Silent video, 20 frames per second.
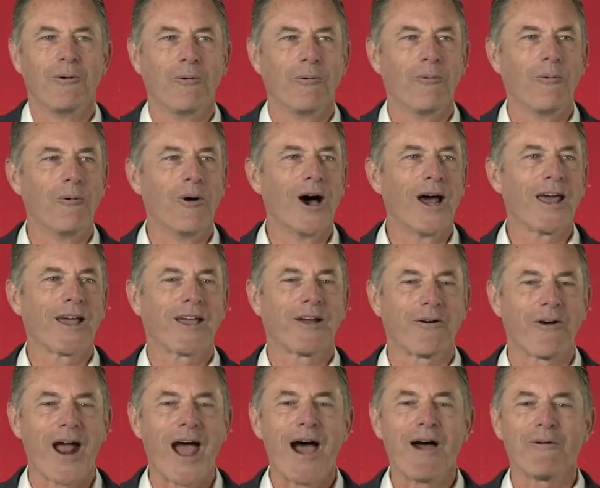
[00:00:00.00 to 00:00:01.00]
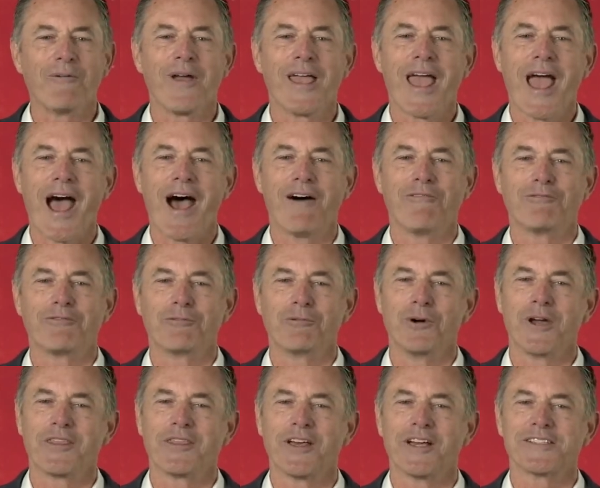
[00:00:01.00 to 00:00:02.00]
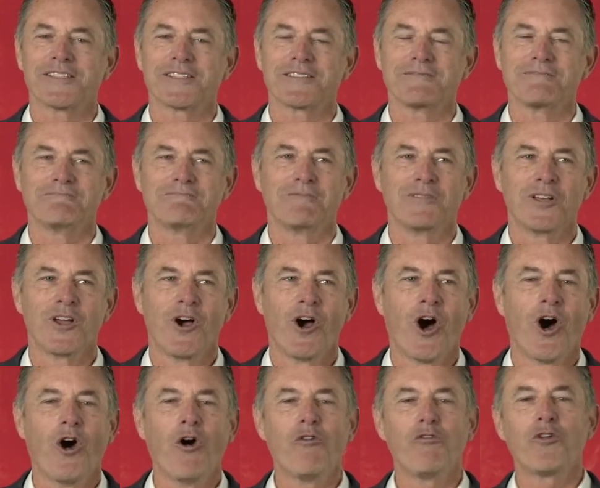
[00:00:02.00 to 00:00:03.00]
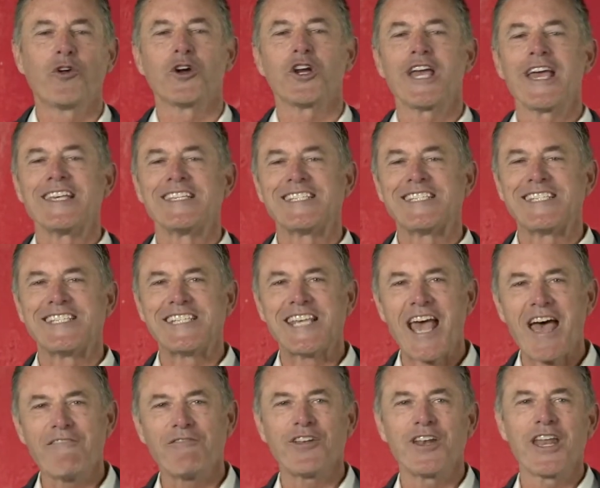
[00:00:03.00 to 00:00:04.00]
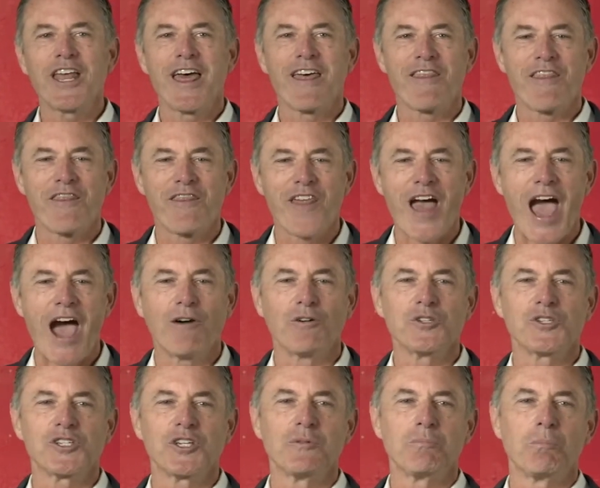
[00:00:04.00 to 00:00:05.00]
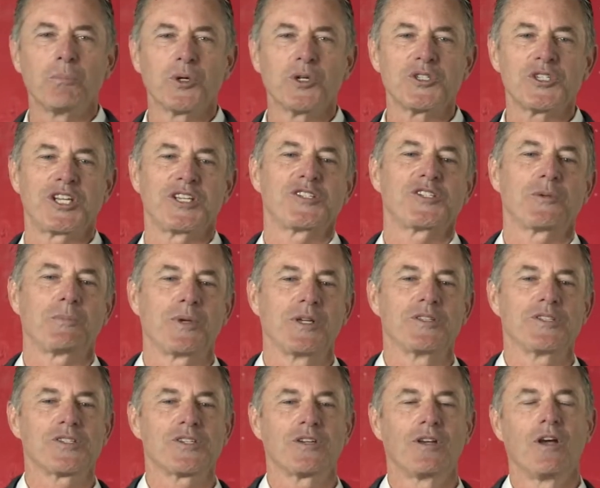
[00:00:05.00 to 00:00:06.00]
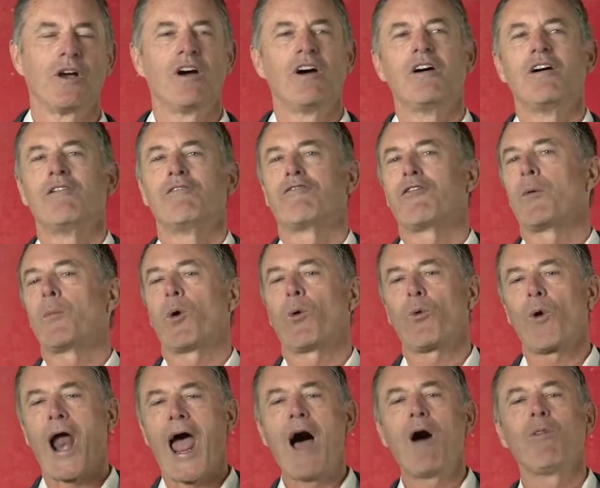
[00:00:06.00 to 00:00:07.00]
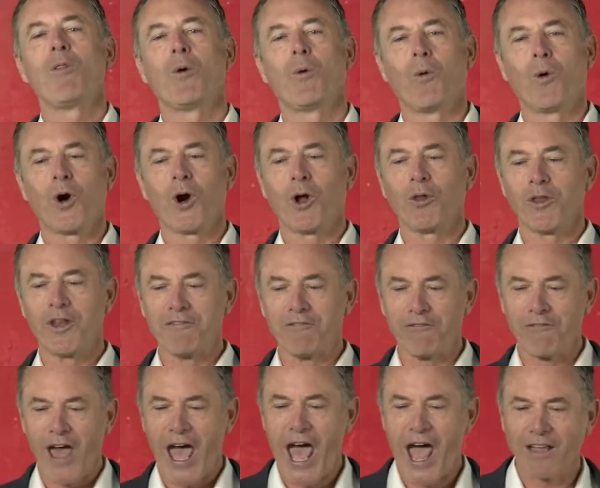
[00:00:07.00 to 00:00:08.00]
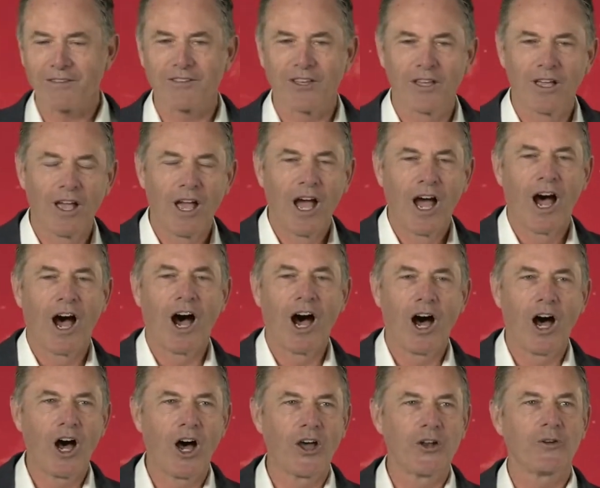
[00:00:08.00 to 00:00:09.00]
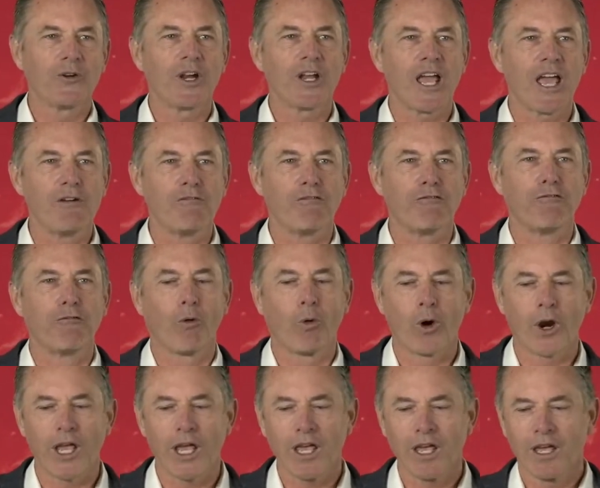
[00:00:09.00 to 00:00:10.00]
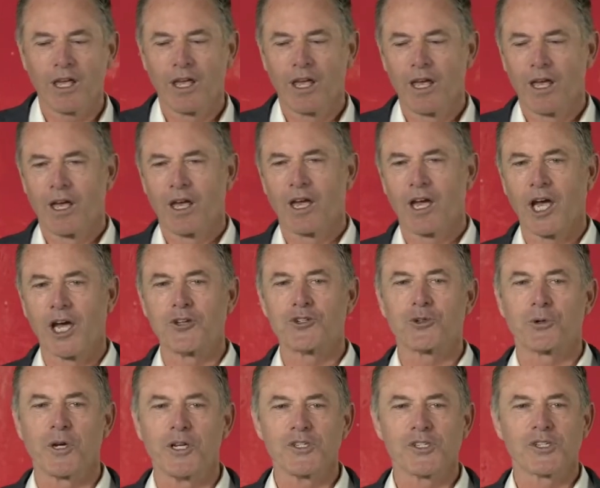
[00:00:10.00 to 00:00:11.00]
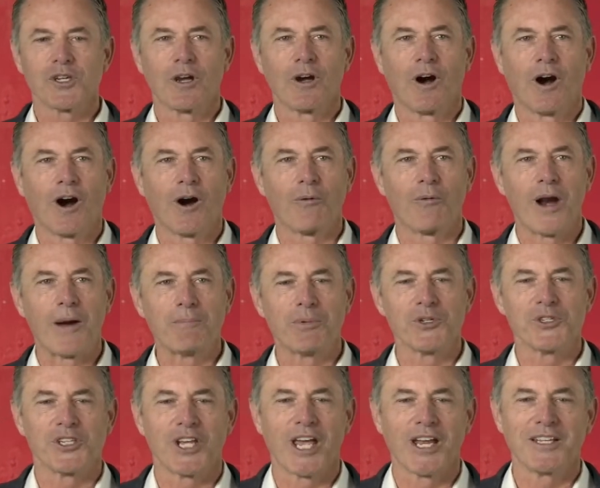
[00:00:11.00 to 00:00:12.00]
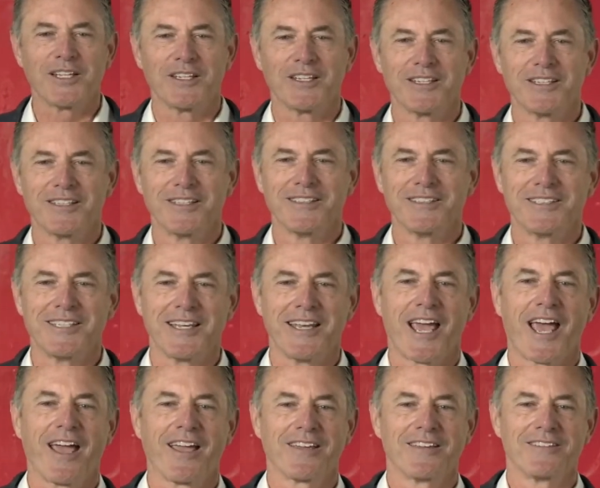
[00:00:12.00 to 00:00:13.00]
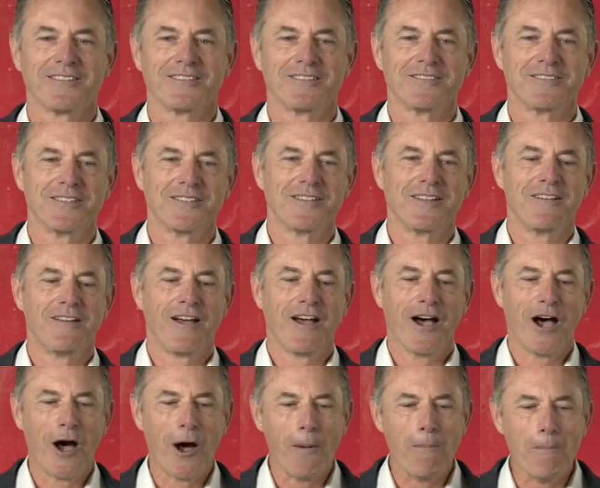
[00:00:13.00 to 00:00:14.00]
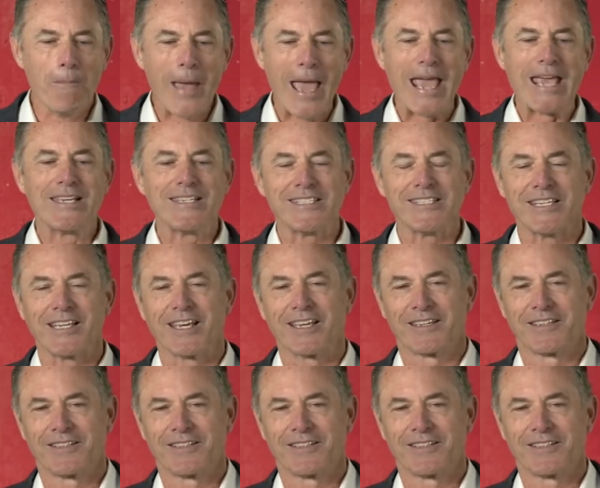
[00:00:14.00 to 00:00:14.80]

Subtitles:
What a crowd we have with us. Over 7,000 participants from around the world. In fact, 140 countries are represented today. Amazing.